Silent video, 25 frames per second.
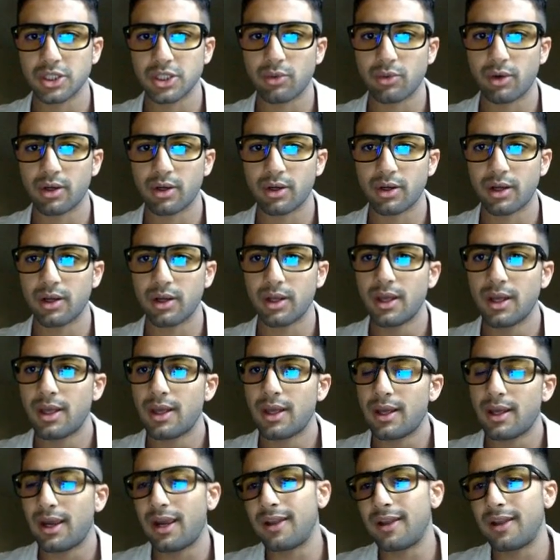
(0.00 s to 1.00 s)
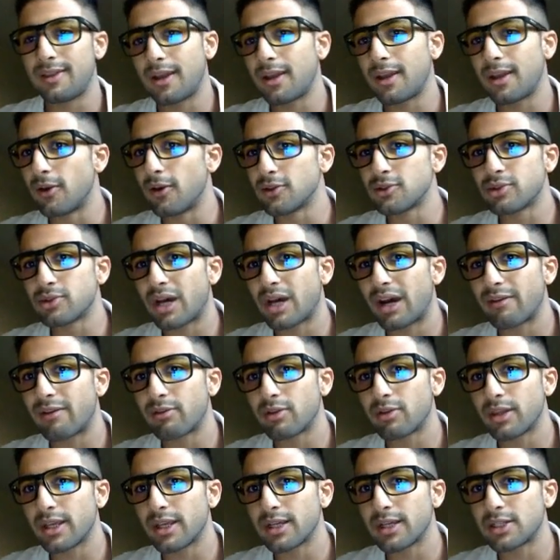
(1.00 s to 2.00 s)
or whatnot, and then also have a
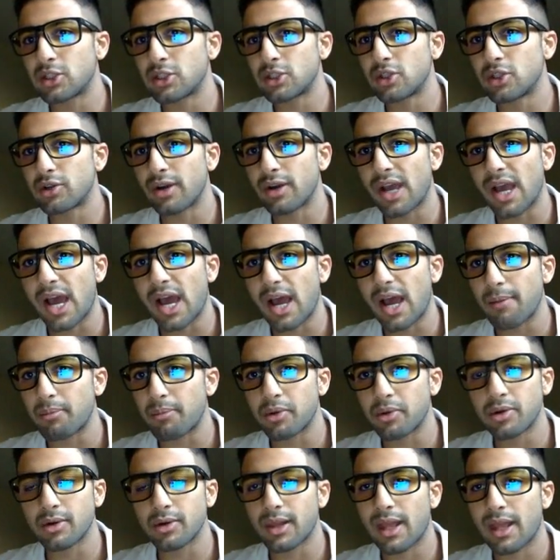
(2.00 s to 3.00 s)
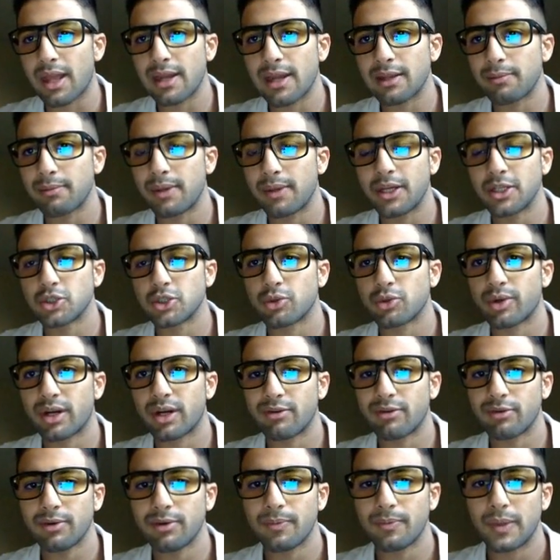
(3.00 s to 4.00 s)
link to your app or your landing page or
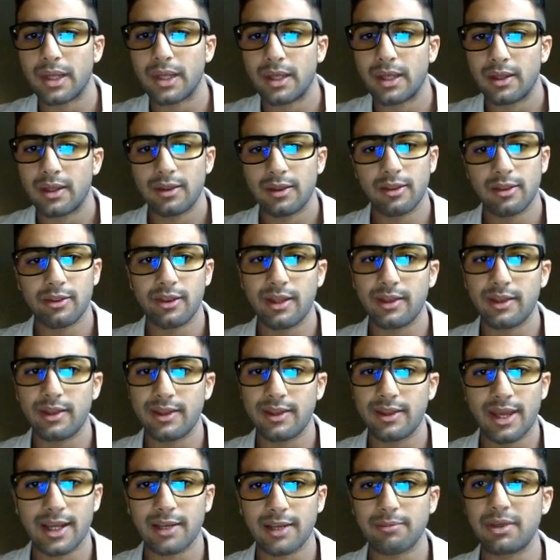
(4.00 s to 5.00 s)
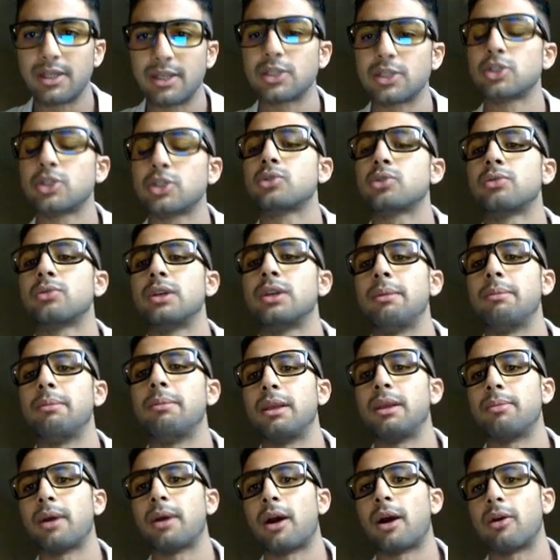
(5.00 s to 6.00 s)
whatever, then that could be
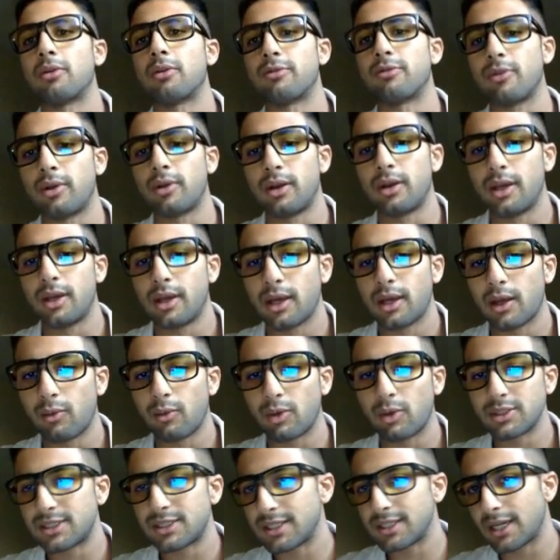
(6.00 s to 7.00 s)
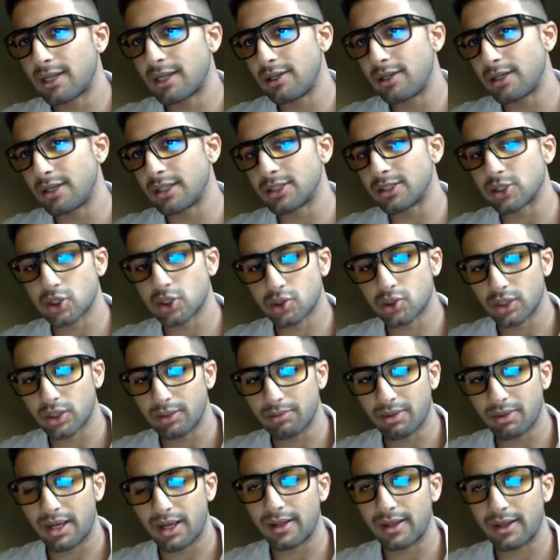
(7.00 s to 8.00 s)
extremely powerful. And once again, you can
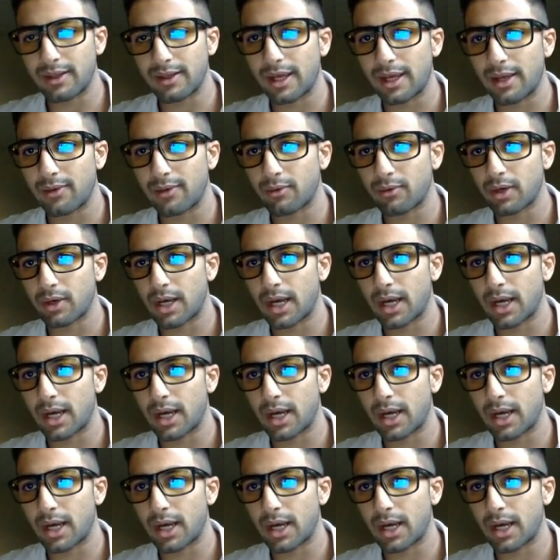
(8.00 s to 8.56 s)
streamline that